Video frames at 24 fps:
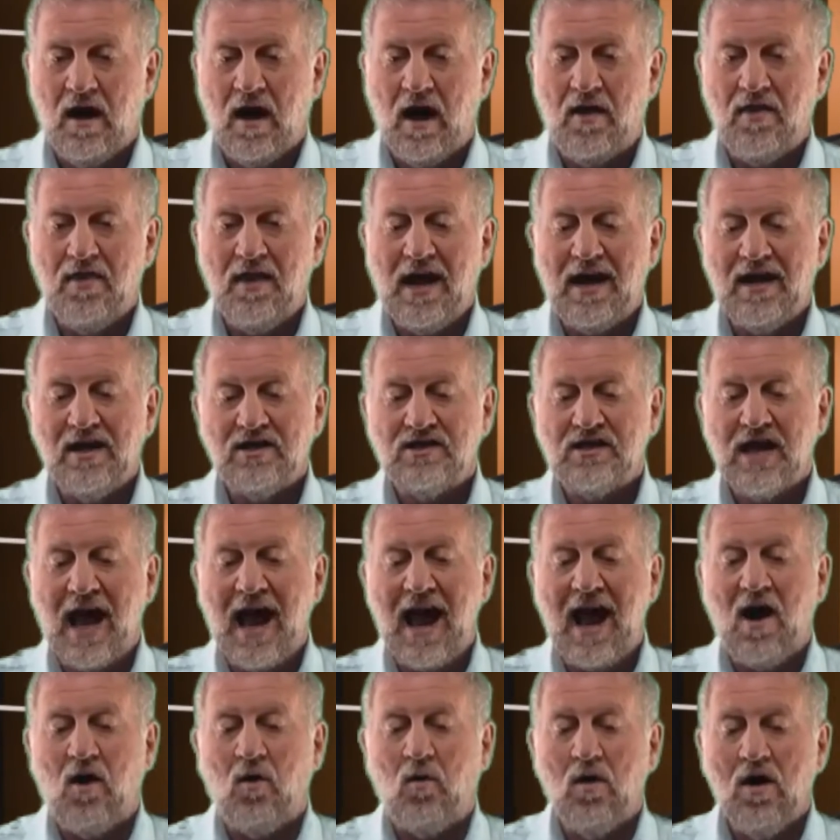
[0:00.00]
And that is
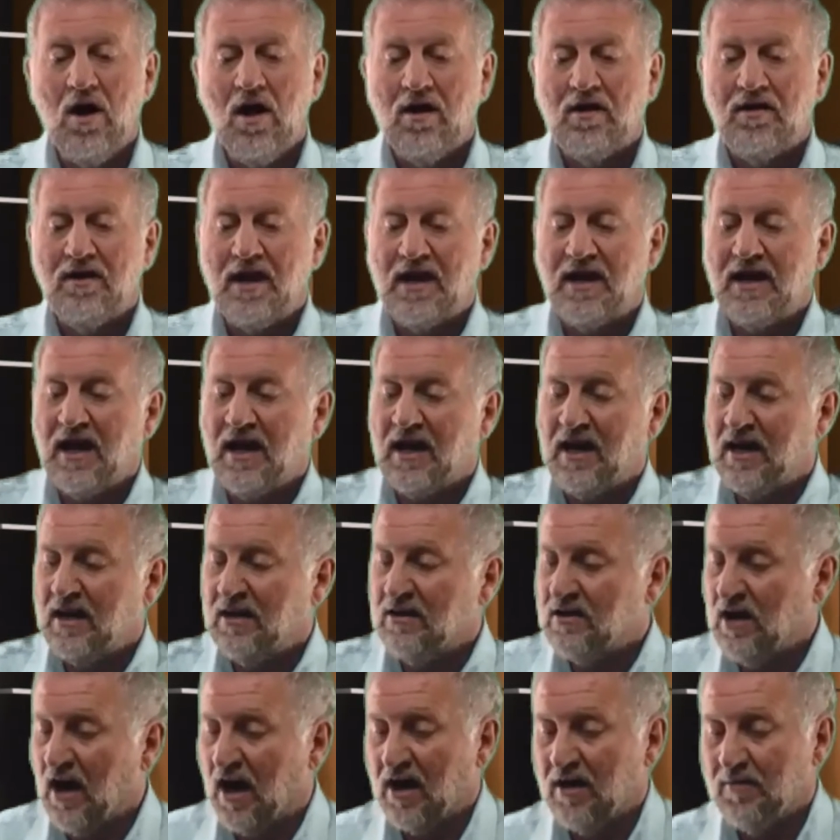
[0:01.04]
how they're
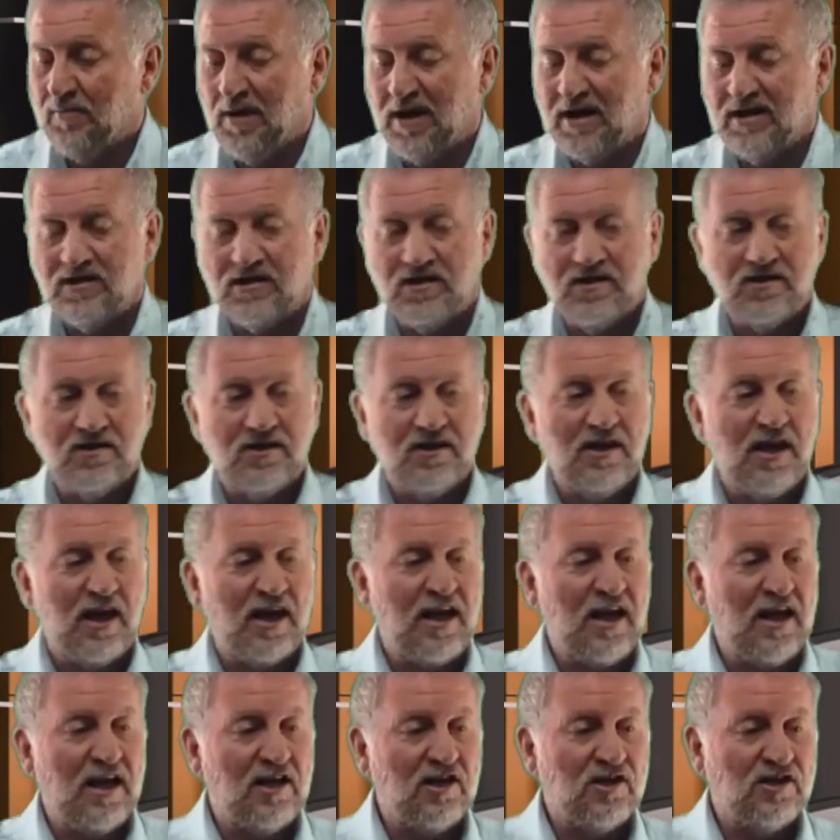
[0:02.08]
getting databases and they're
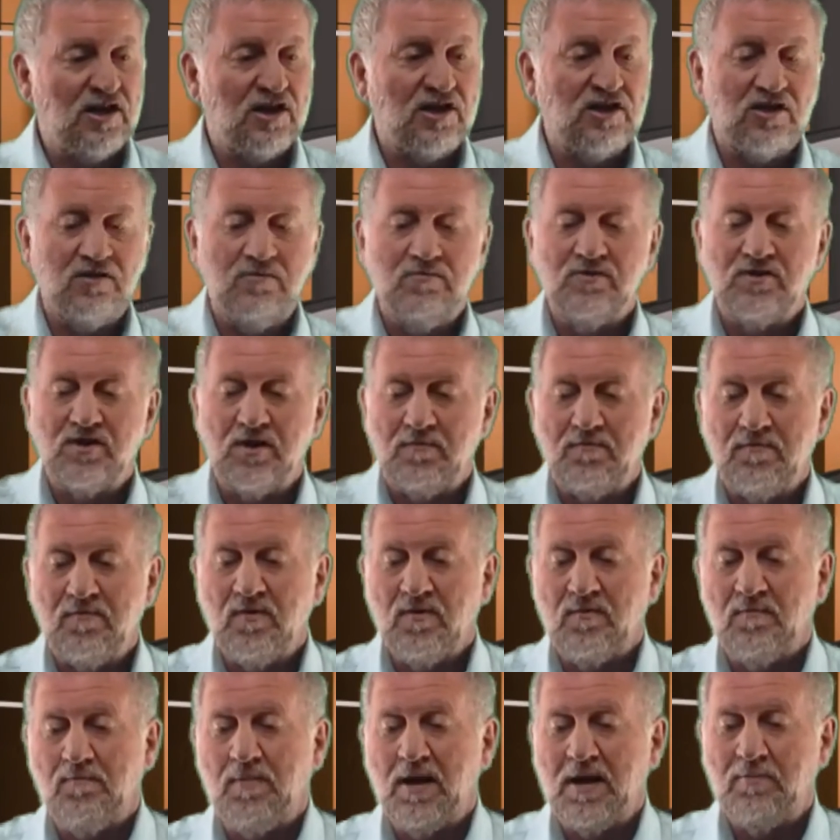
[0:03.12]
getting systems
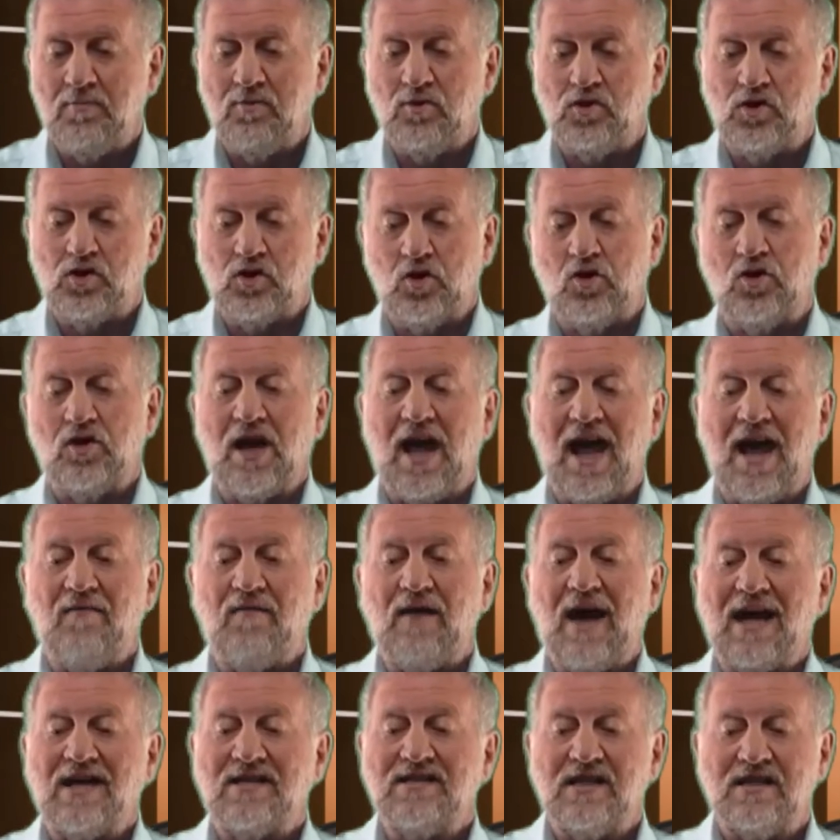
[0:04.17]
that people shouldn't have
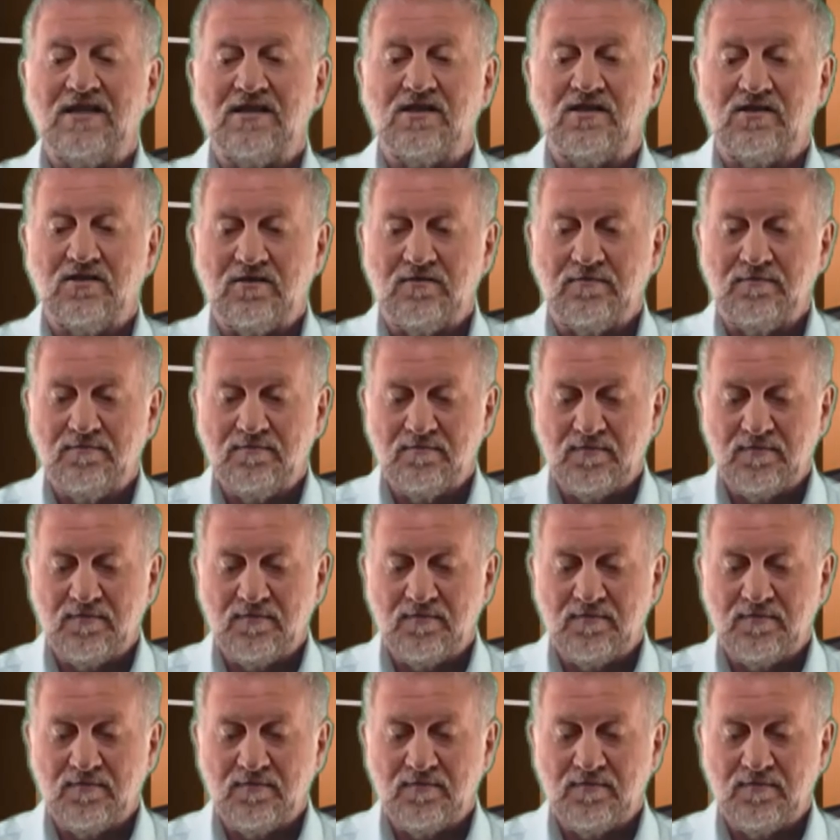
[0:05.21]
access to.